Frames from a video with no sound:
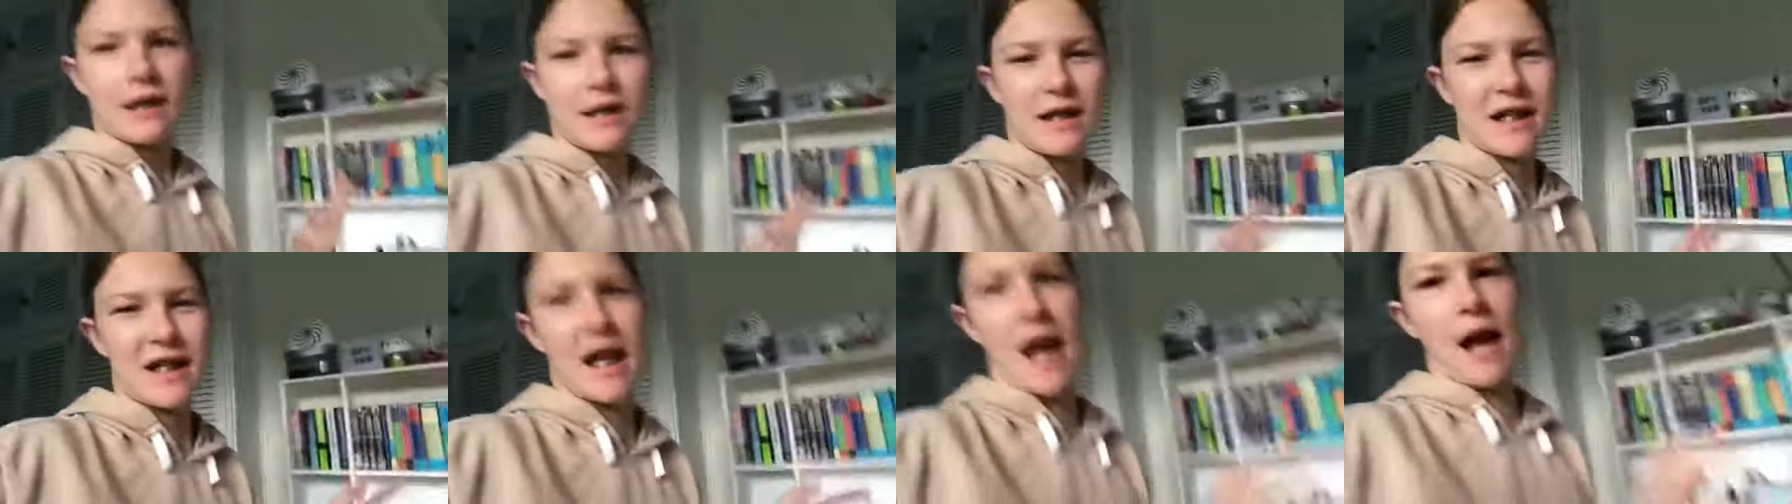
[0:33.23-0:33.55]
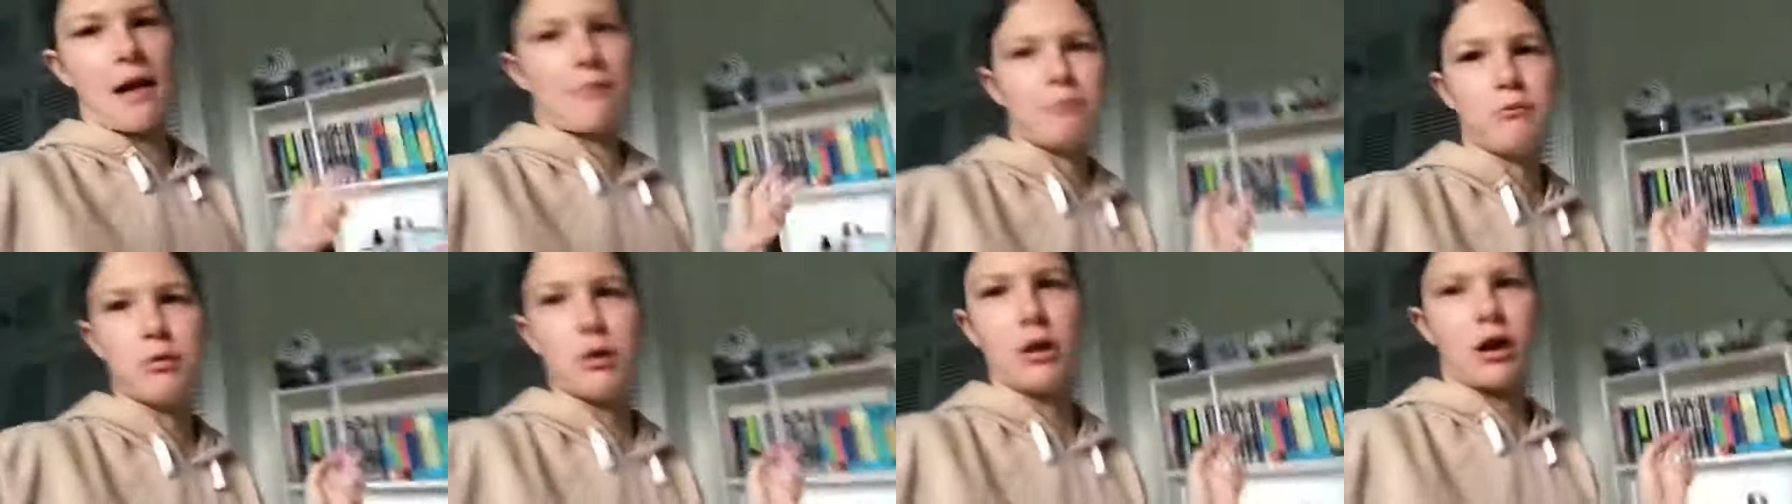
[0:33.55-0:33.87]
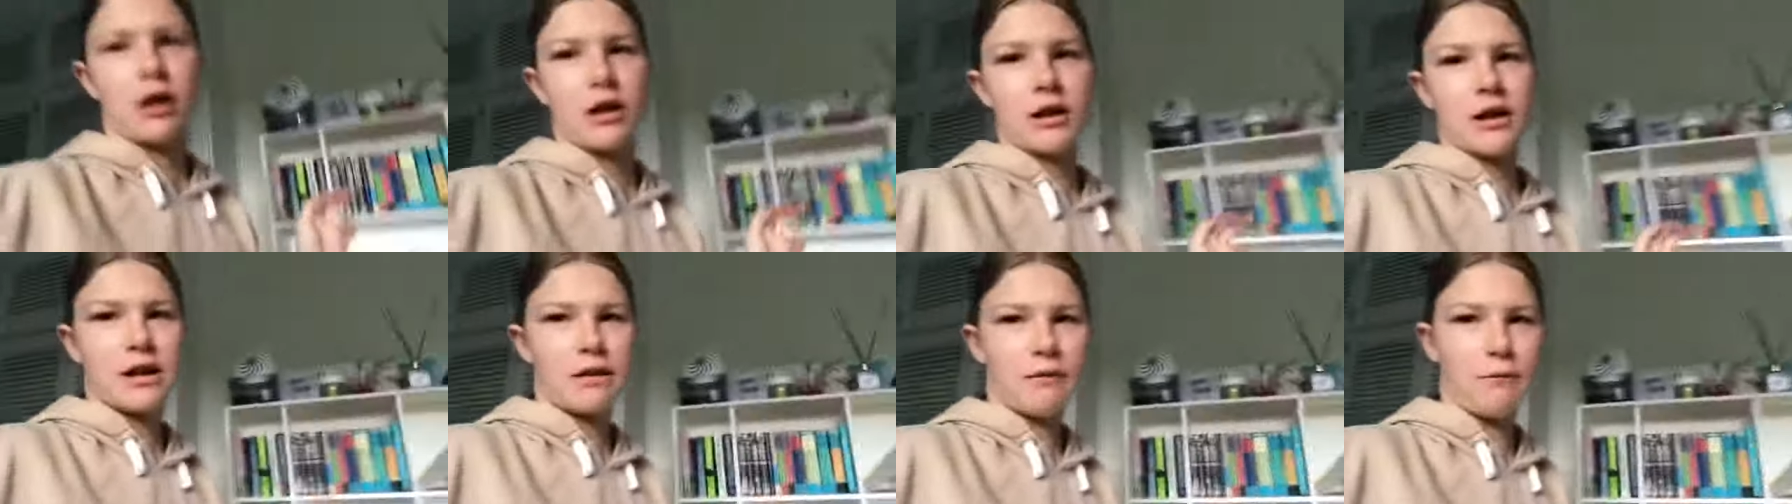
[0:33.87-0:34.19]
get
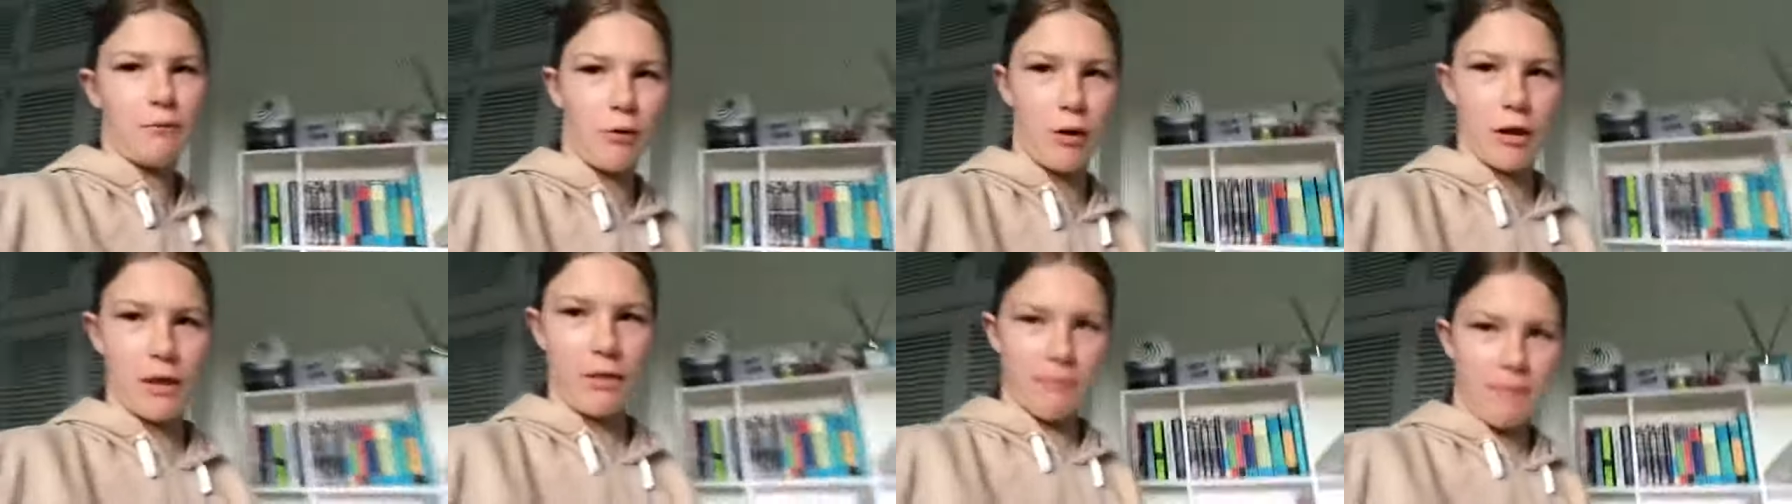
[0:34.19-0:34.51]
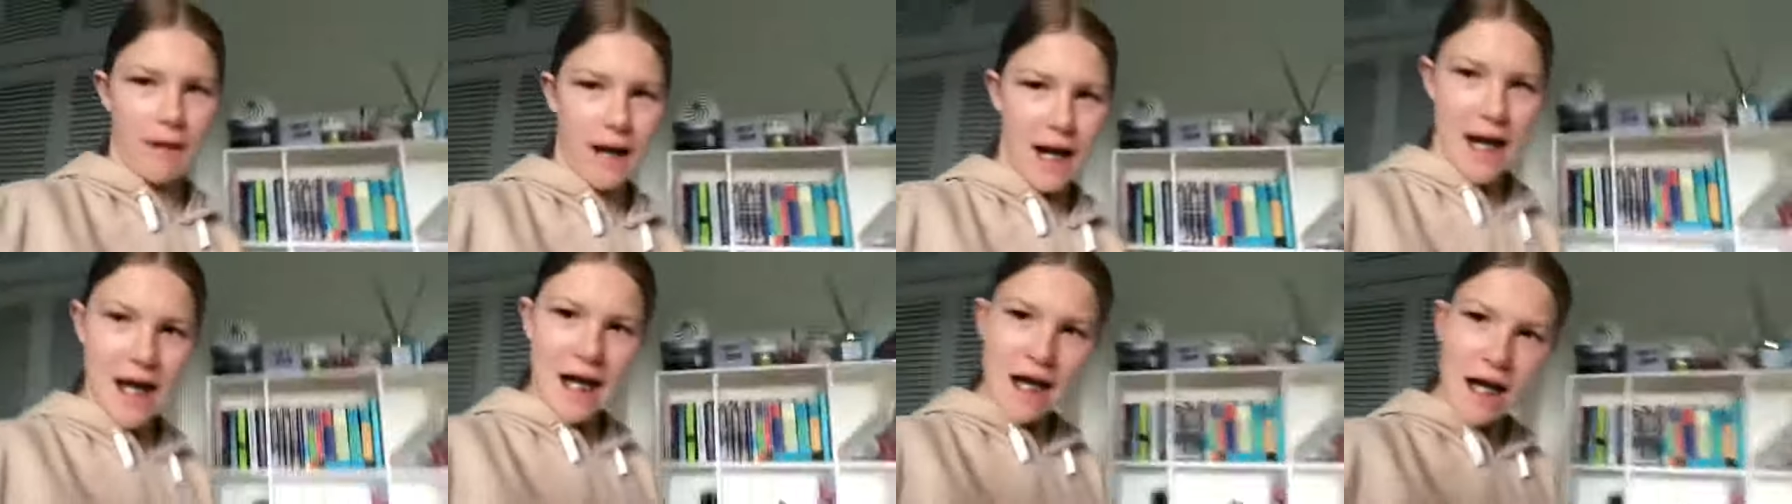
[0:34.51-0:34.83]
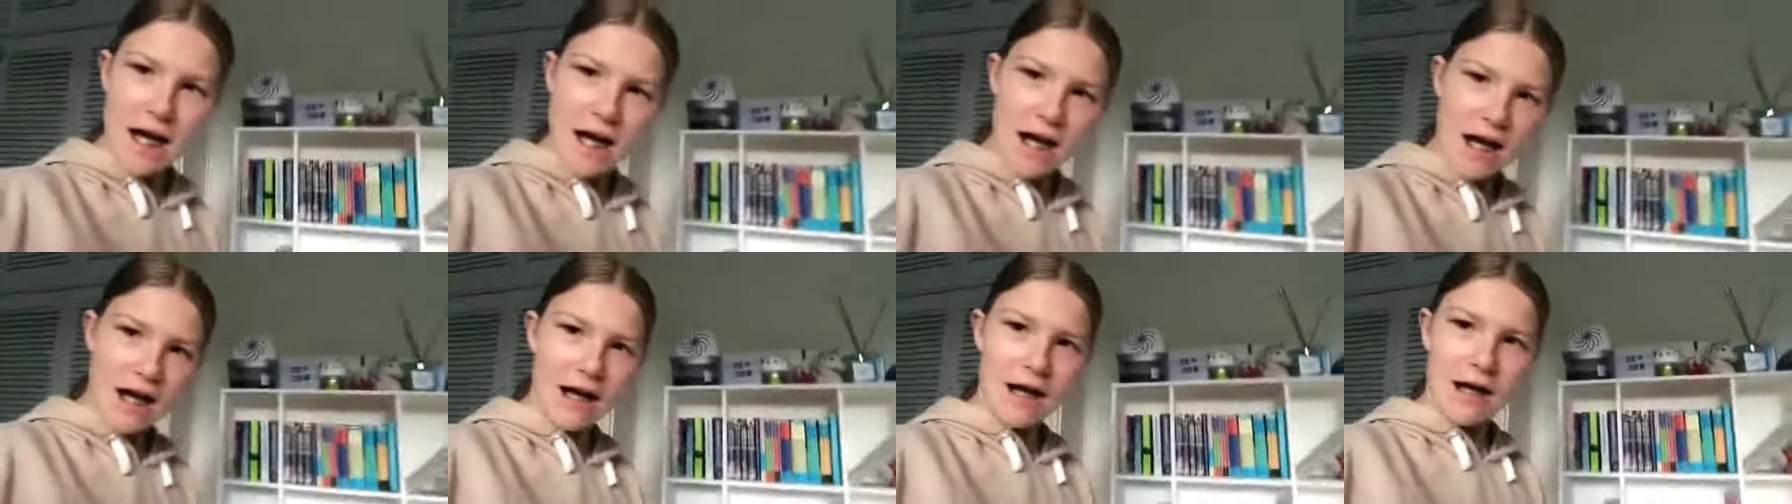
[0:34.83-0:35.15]
productive with me
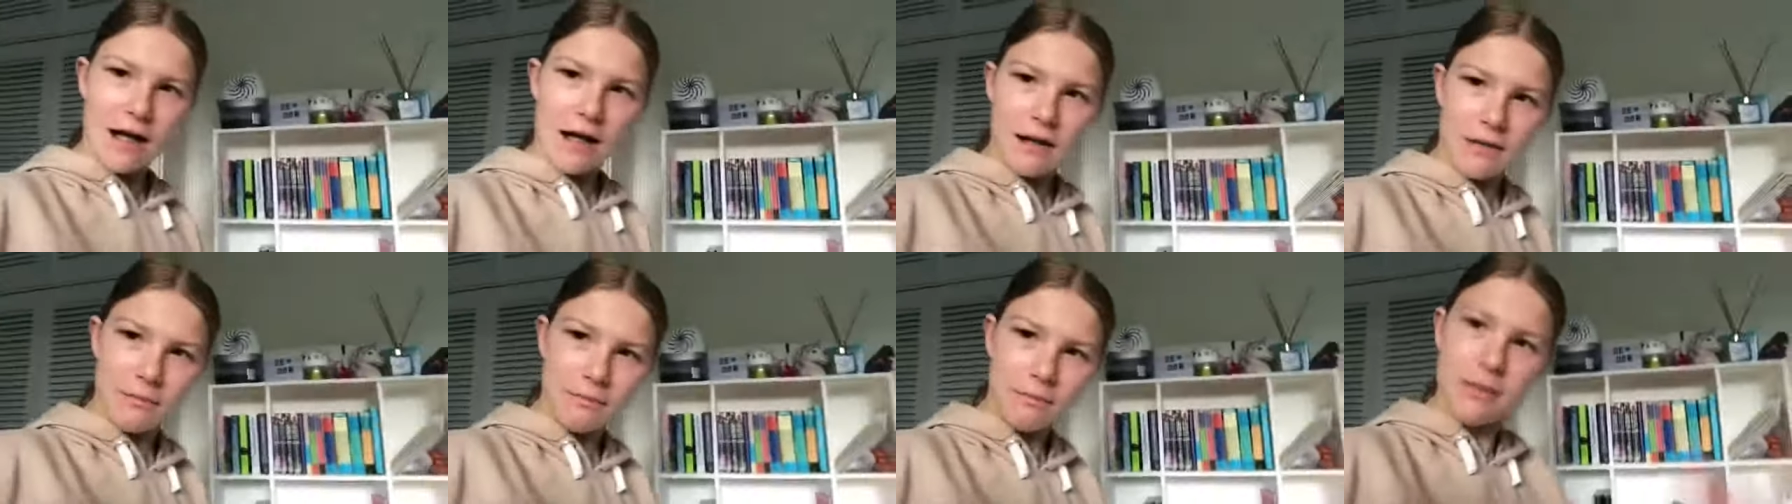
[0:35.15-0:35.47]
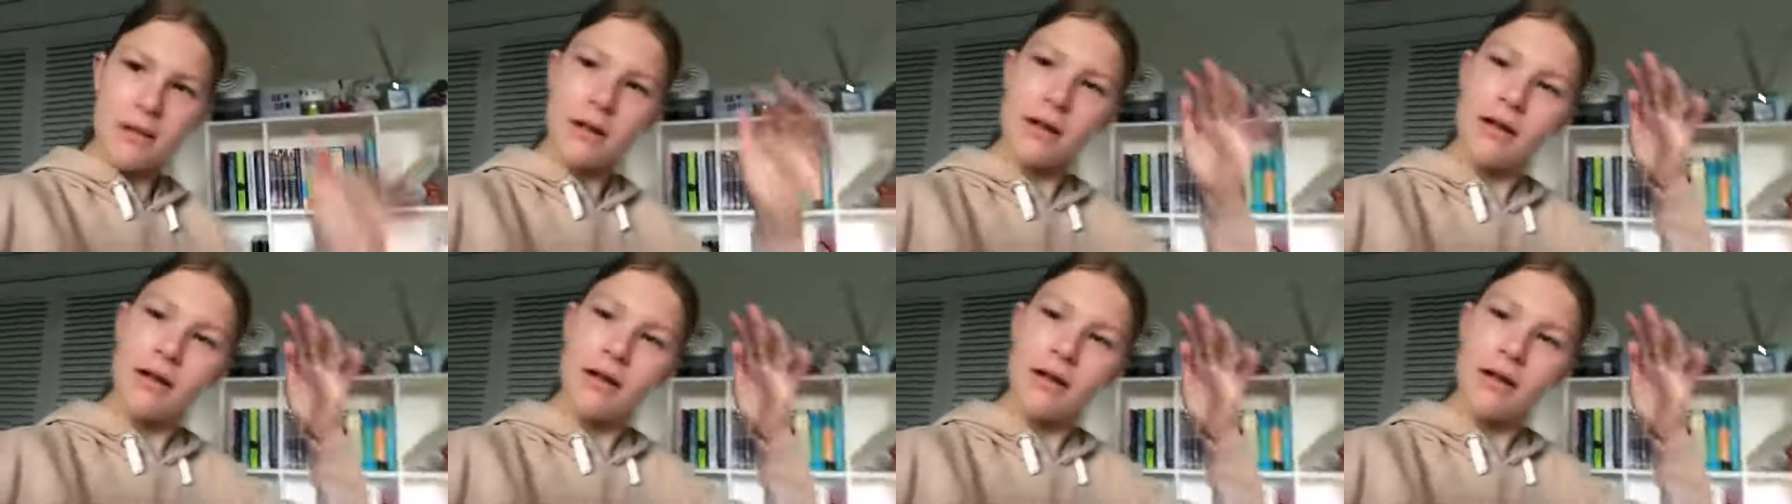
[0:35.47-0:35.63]
um,